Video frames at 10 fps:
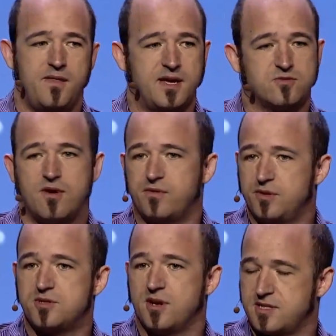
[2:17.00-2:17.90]
And that's
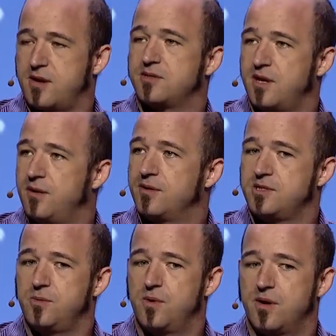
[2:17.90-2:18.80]
revolutionized how
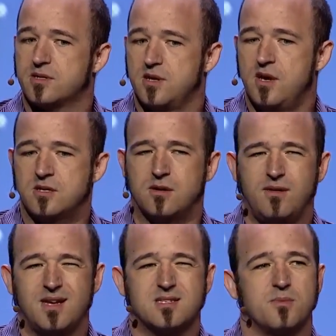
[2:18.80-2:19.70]
technology works. So I don't
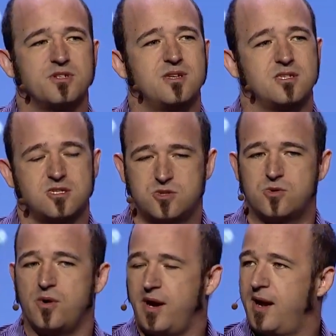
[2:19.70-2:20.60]
think it's so much
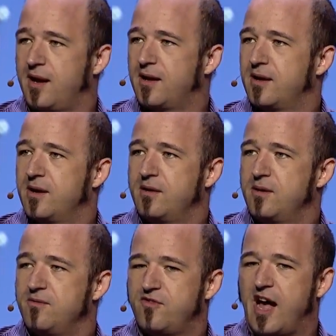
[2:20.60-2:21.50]
destroying
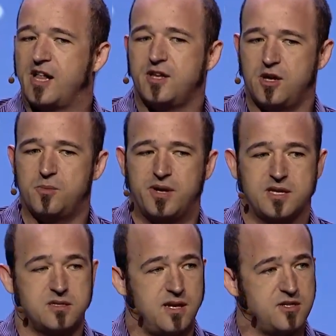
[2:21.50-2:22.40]
value, but
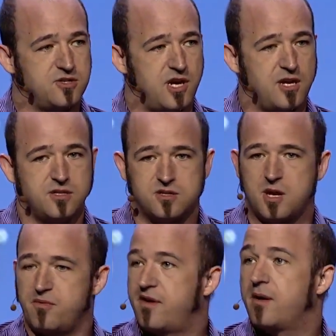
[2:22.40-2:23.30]
it's changing the
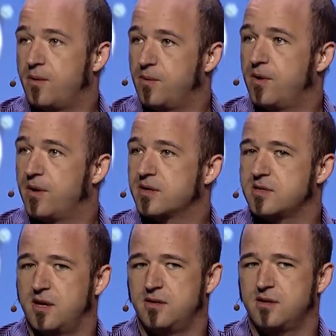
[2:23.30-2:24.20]
shape of how it works,
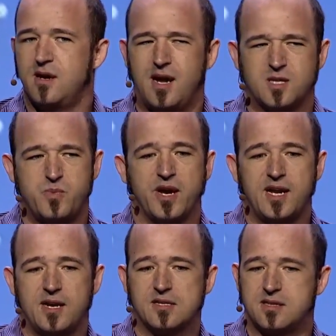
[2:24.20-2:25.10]
and it's bringing
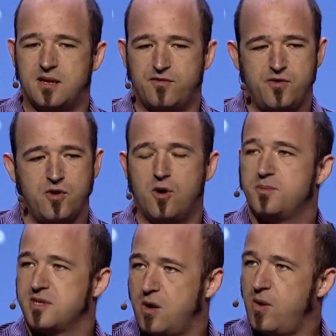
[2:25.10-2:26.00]
in a set of
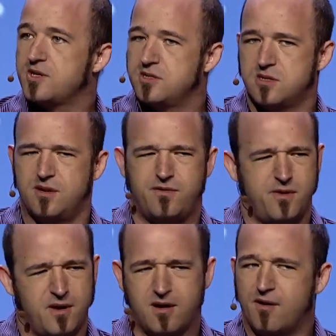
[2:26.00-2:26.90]
norms and questions that are
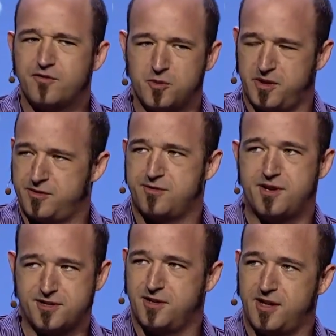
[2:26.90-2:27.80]
very uncomfortable in
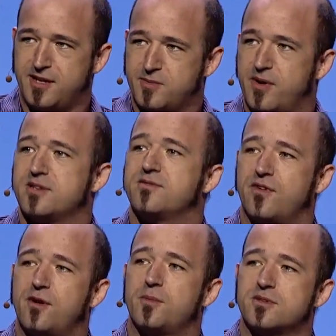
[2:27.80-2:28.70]
traditional enterprise
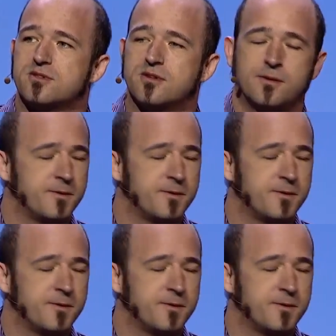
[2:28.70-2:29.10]
environments.